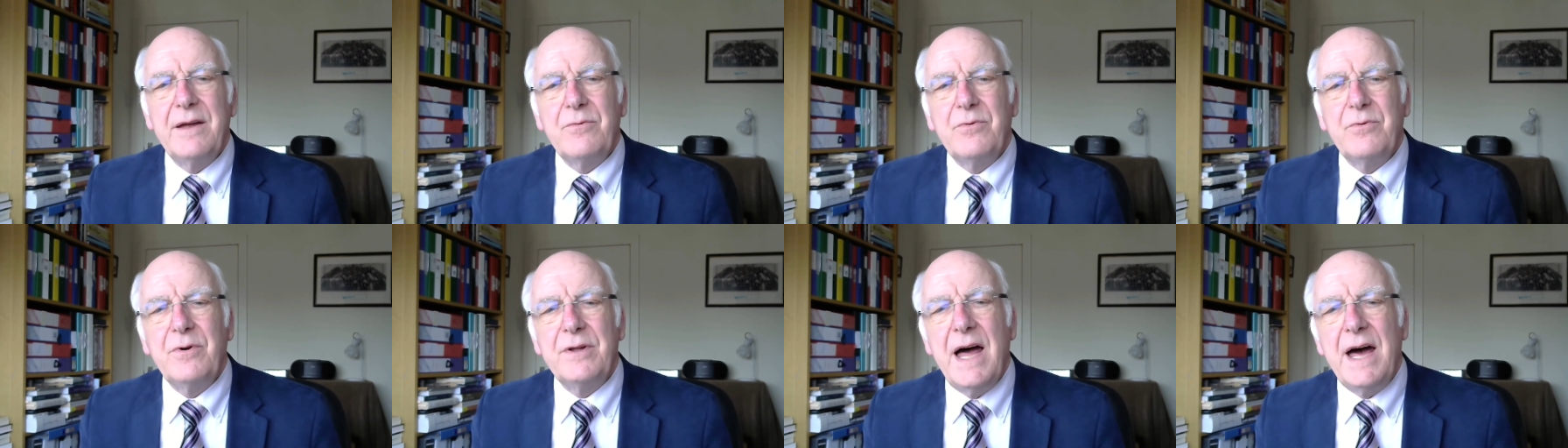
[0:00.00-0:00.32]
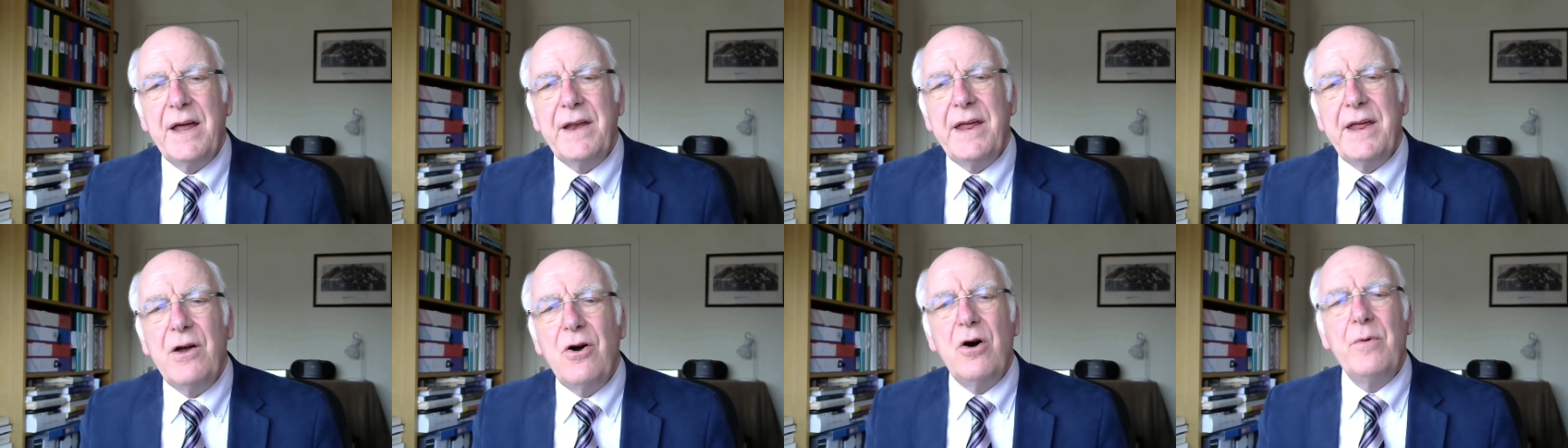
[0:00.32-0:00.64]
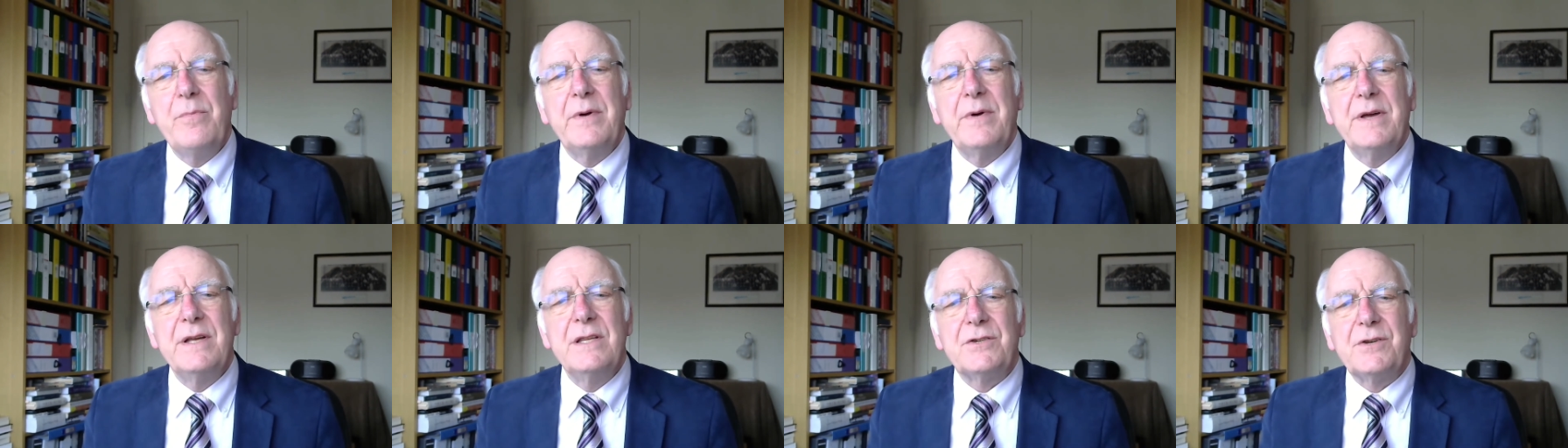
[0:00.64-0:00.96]
When Harry
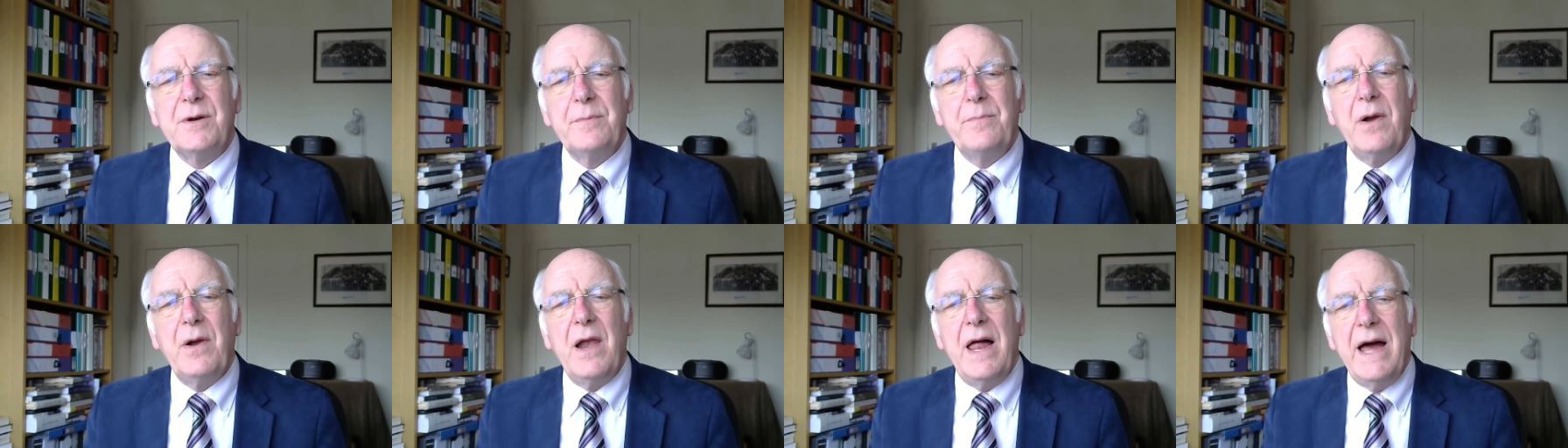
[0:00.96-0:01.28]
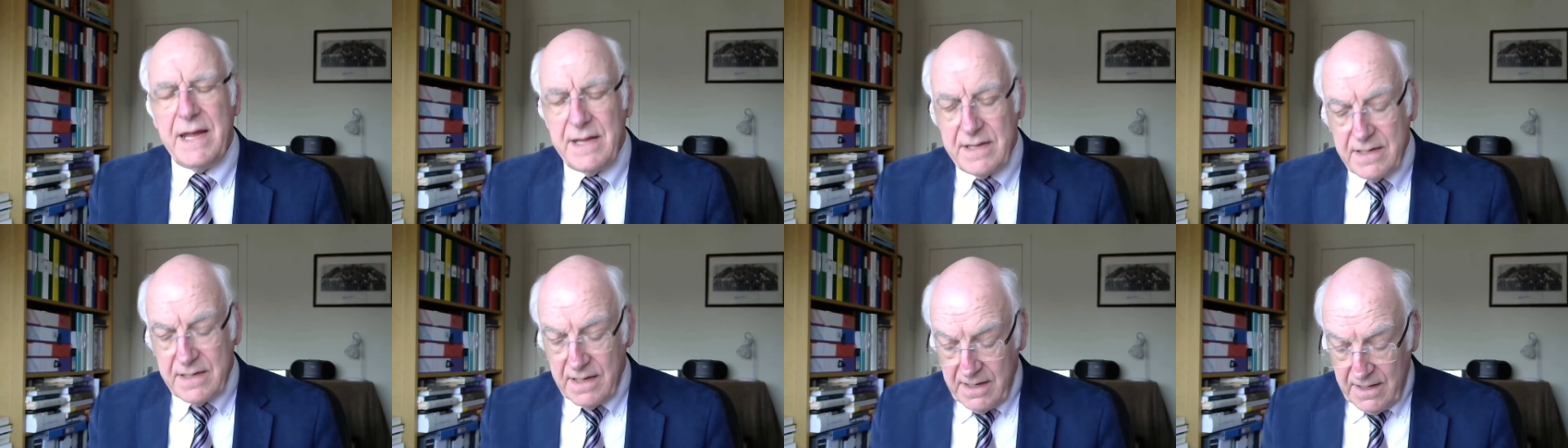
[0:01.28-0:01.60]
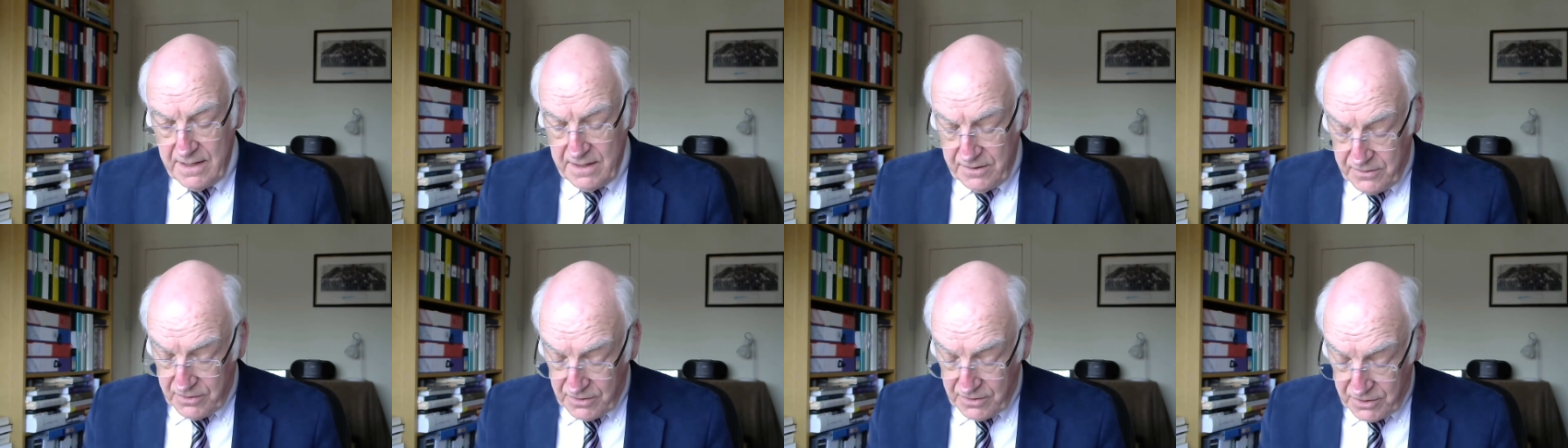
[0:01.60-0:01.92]
Hopkins replied
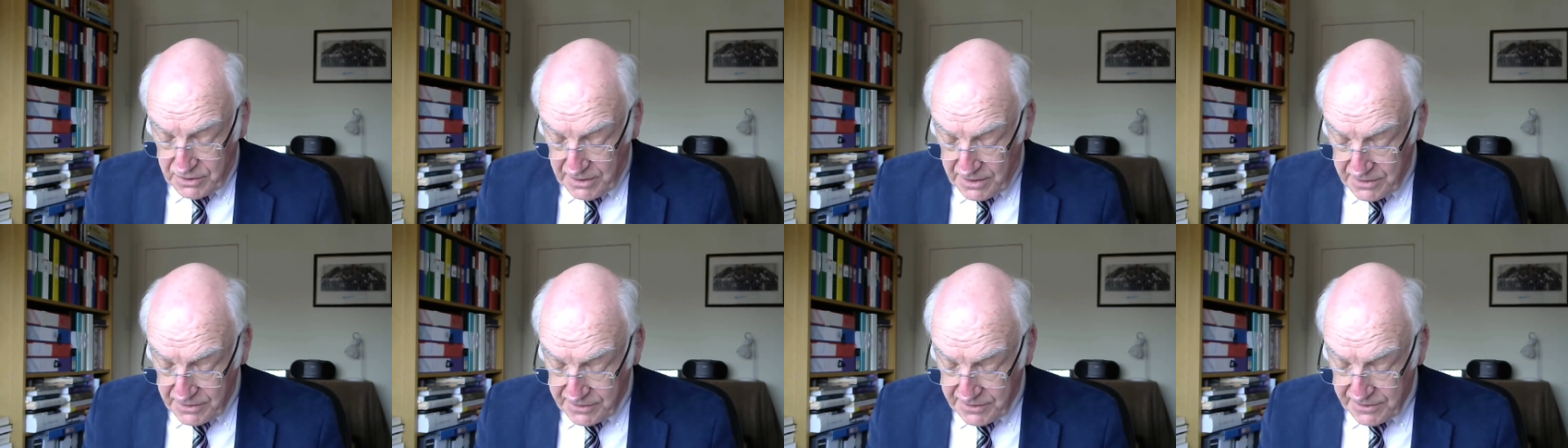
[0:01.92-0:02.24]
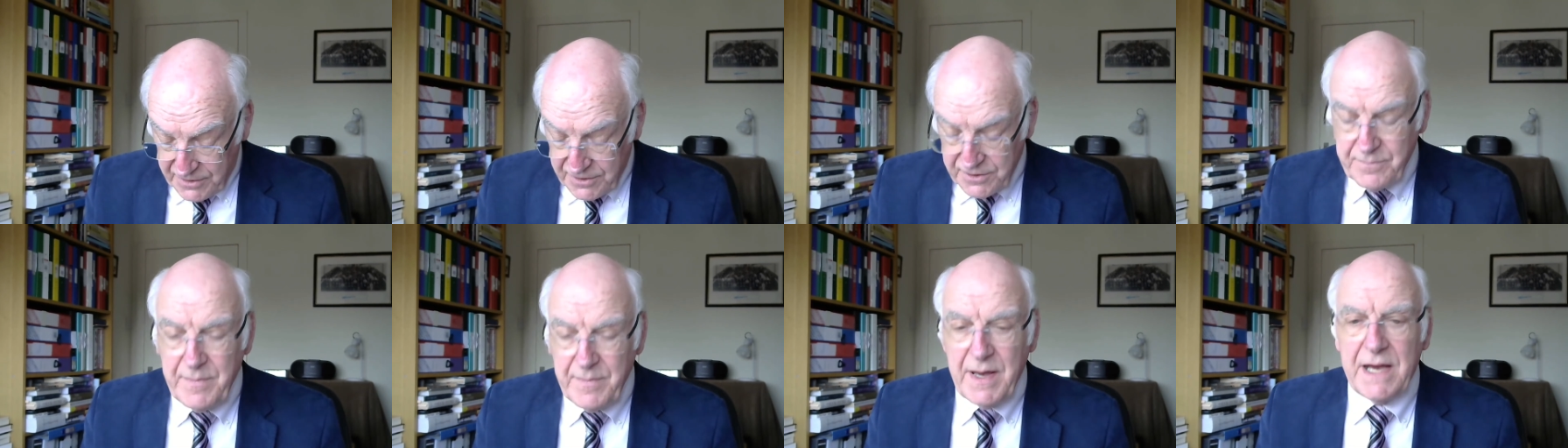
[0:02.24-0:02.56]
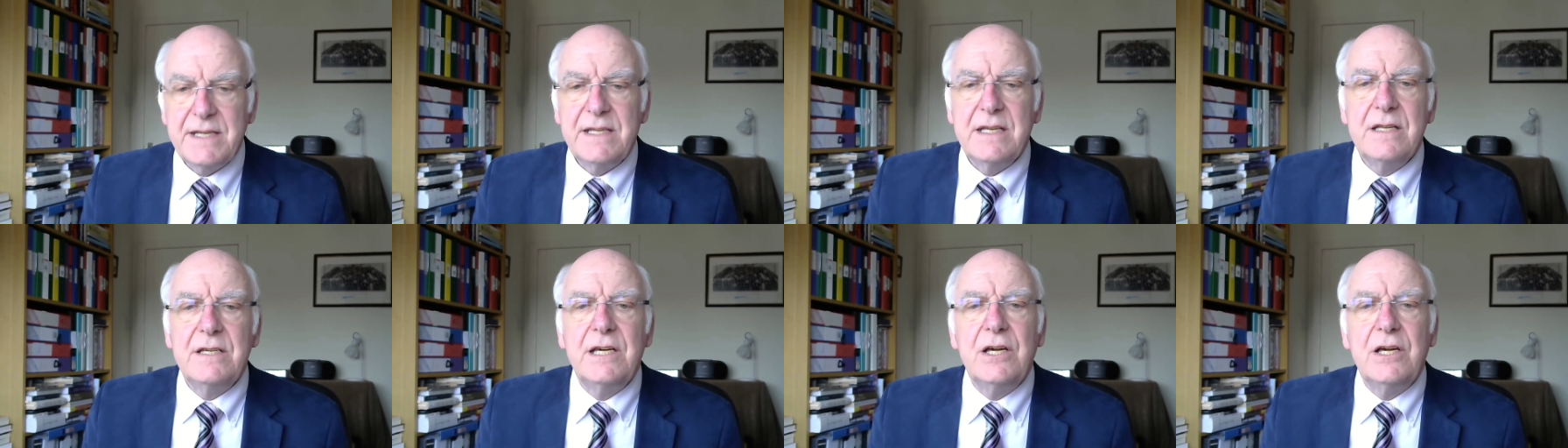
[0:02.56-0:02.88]
to Churchill's
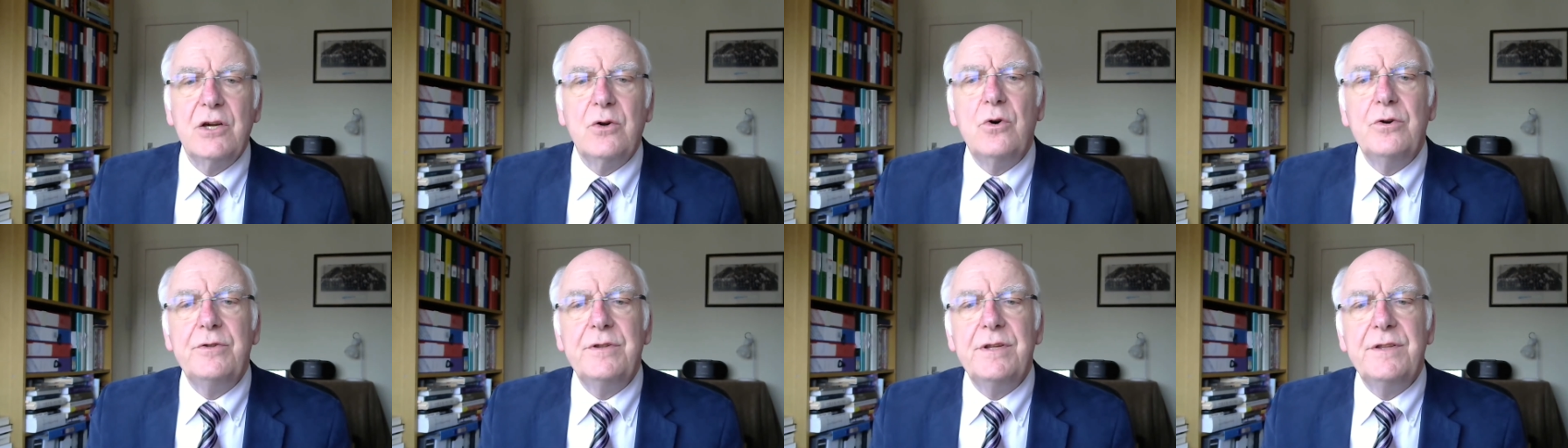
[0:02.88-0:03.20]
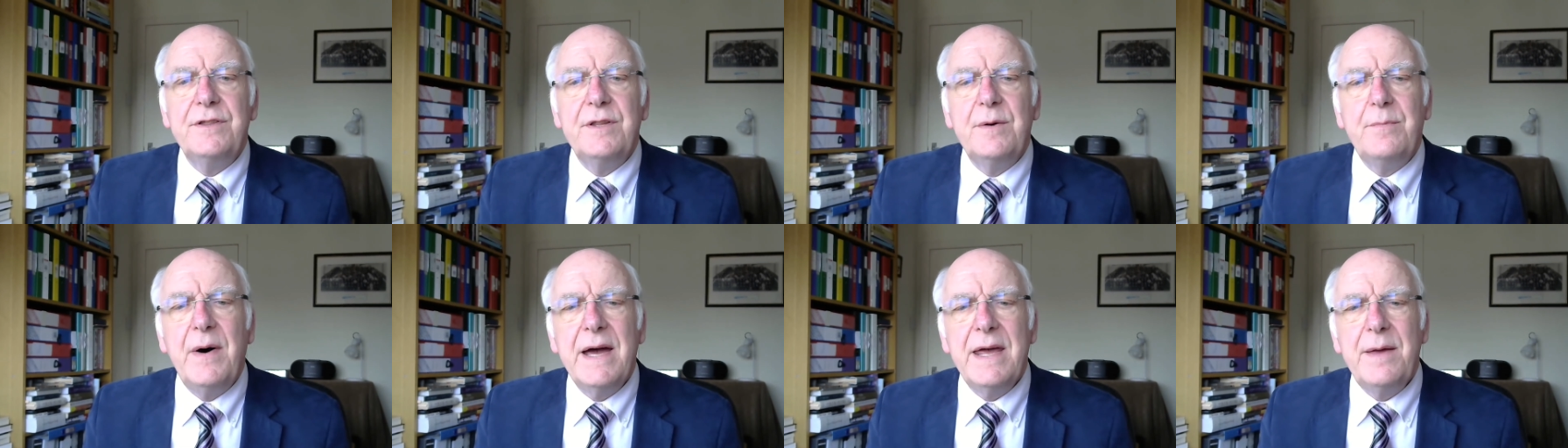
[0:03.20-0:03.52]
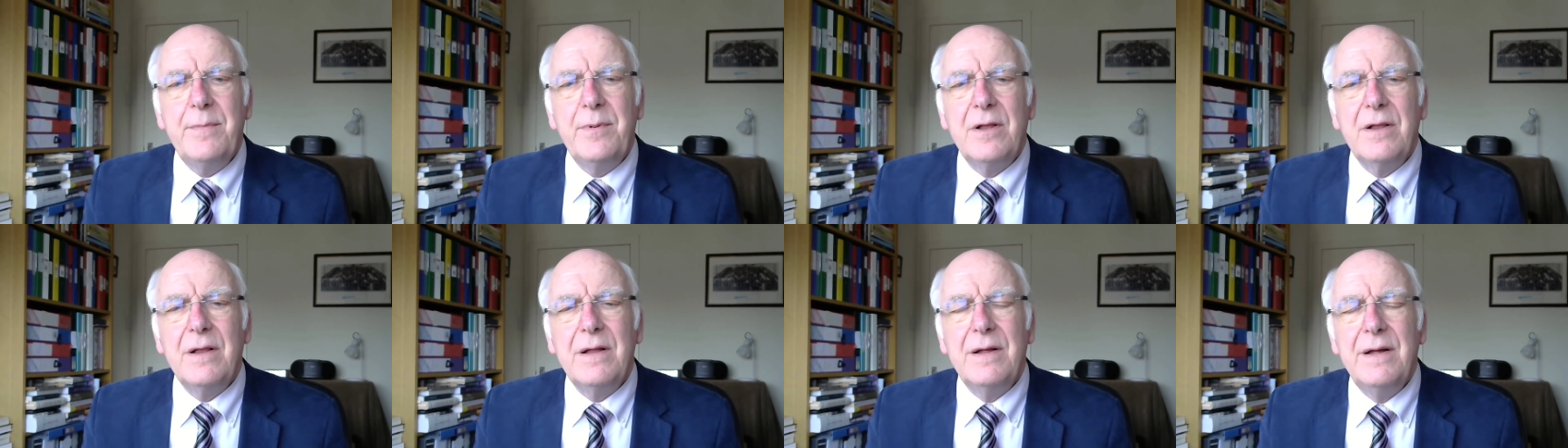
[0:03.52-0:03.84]
message, he quoted the
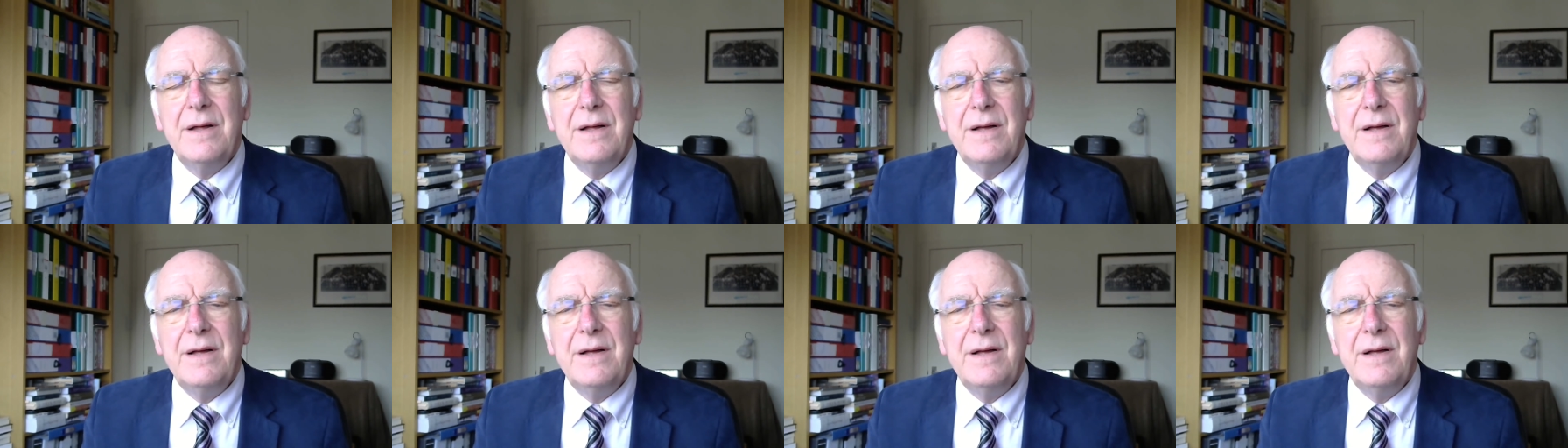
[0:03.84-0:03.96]
Bible